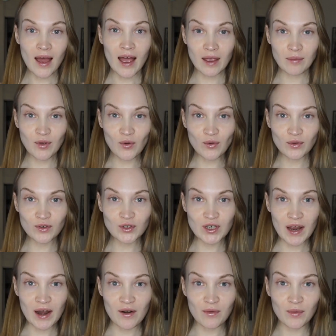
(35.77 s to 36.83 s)
I'm going to
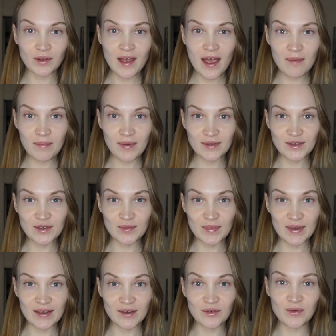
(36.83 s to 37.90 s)
share what happened to
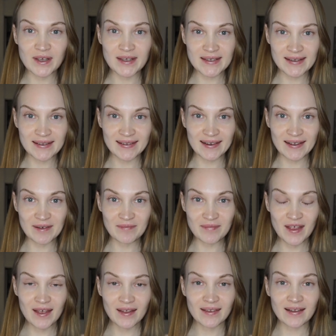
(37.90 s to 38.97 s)
me recently
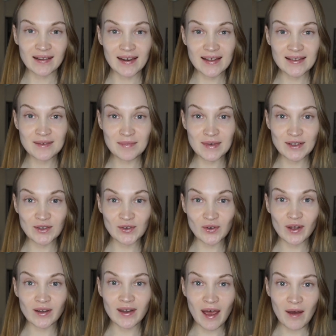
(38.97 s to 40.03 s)
that led me
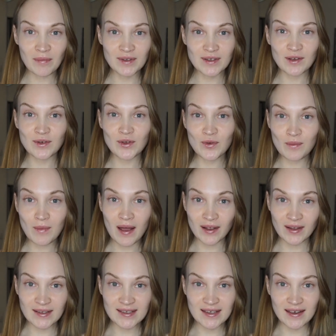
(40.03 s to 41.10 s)
to adopt a new
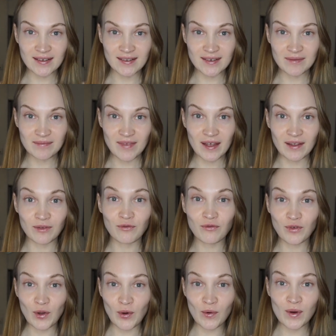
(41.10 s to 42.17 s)
mindset and
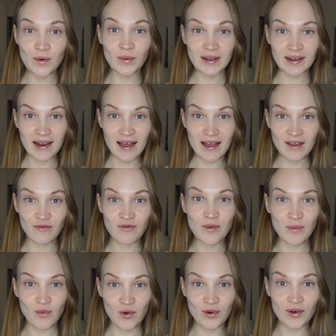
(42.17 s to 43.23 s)
flow with life
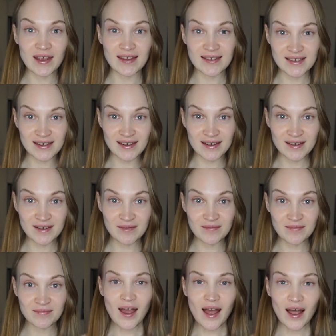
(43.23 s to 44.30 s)
more easily.
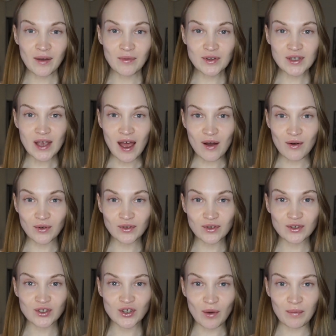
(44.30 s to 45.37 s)
I was
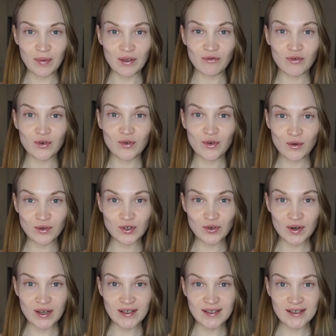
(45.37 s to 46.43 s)
out shopping for
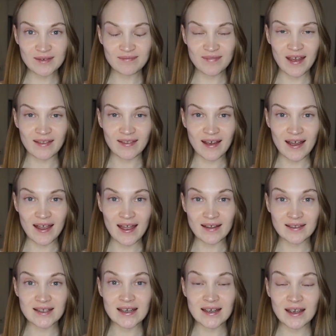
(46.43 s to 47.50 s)
groceries and I
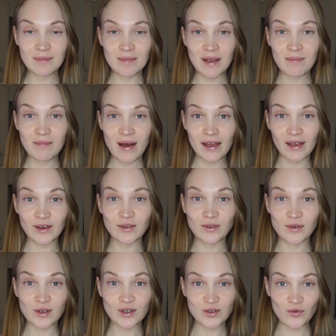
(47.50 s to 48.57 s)
had taken my bike to
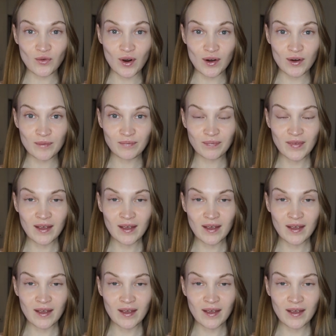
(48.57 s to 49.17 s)
the store.